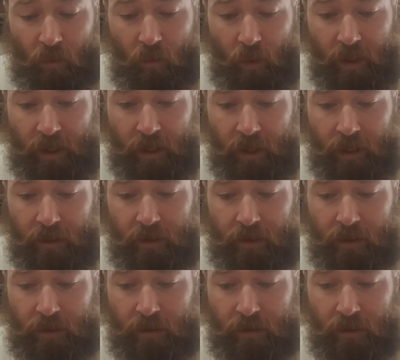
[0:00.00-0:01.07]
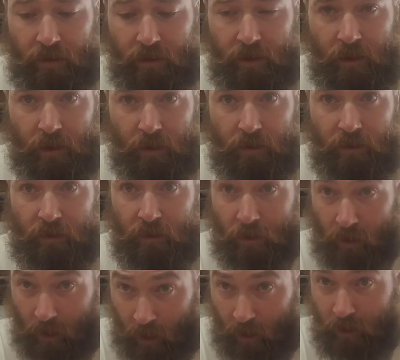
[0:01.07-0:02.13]
with those
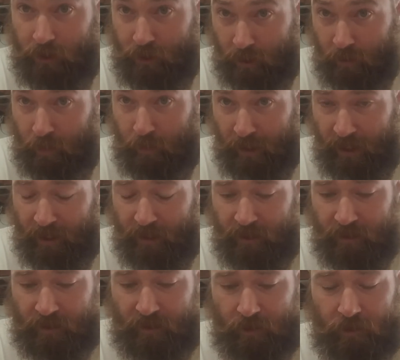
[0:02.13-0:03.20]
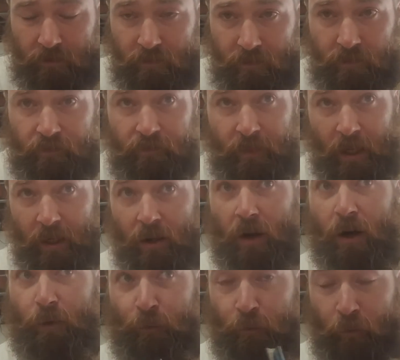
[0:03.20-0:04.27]
larger bits that
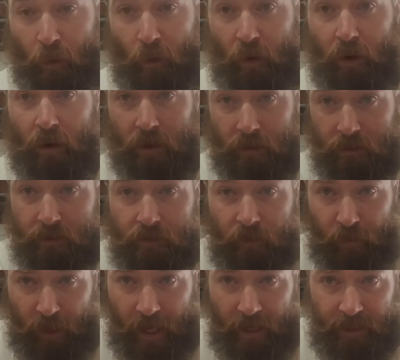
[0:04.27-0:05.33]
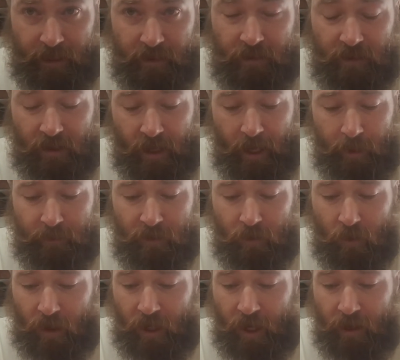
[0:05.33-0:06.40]
are for flattening slabs
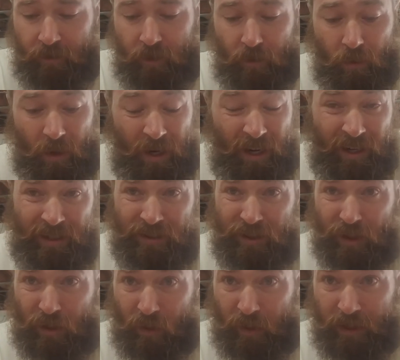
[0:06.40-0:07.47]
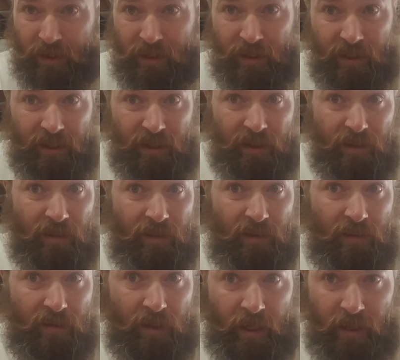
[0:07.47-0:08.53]
and what have you, 2
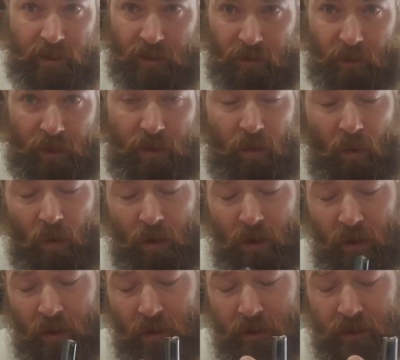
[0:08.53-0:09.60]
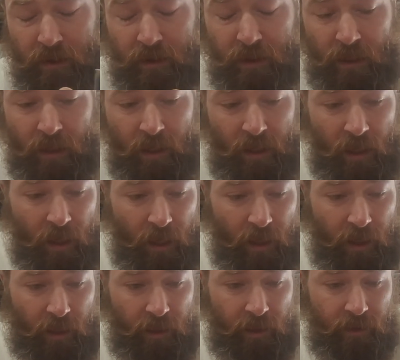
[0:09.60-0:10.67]
inches, 1.75 inches,
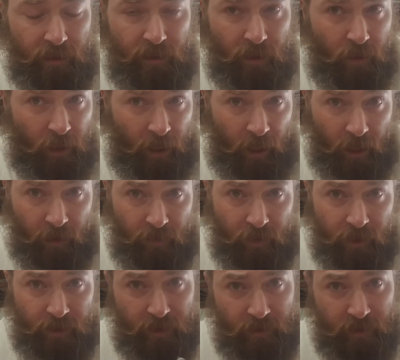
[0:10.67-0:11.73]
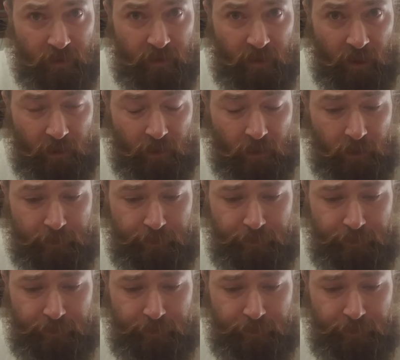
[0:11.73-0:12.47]
2.5 inches, etc.